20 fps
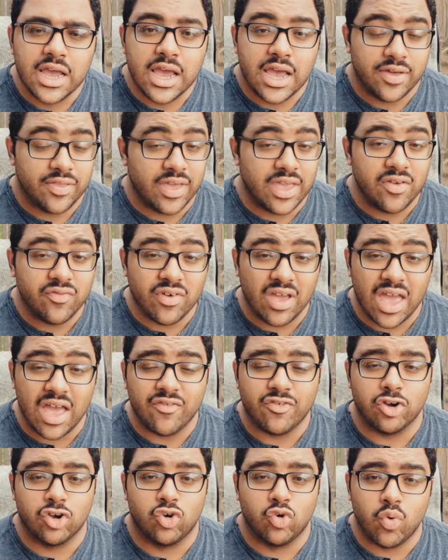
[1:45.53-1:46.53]
and they even
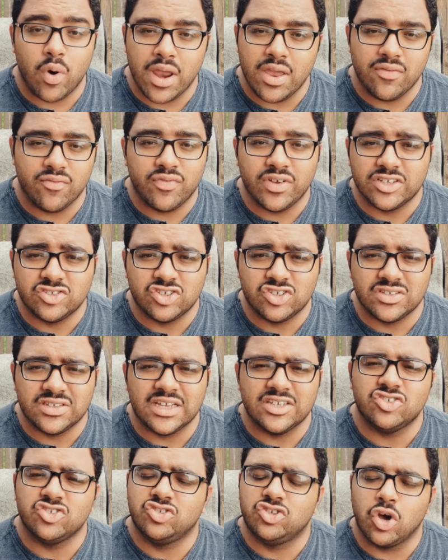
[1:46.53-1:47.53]
have a great vision. They
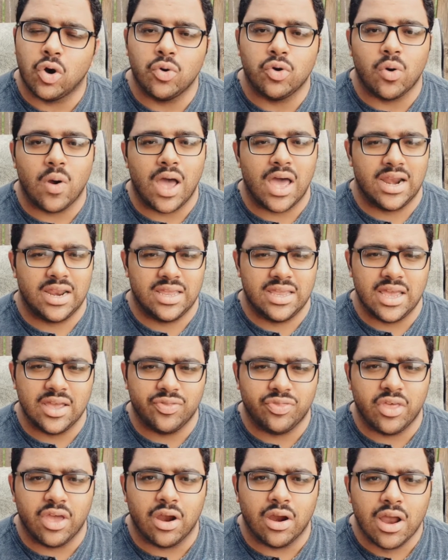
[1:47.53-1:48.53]
just don't know how to
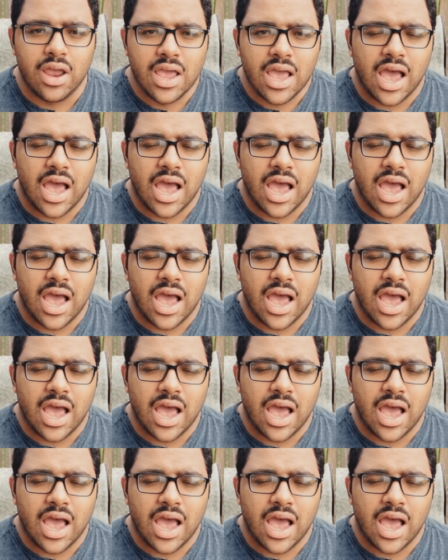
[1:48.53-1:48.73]
get there.